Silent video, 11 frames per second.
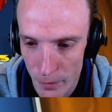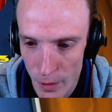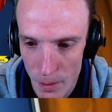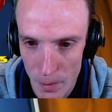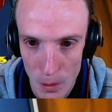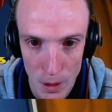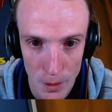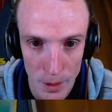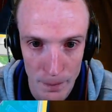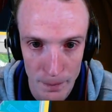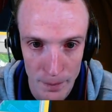Find me a
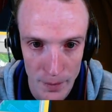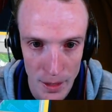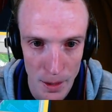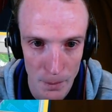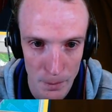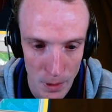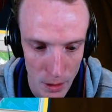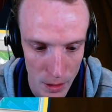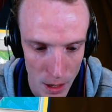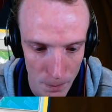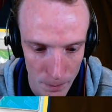Welder. Yep, okay.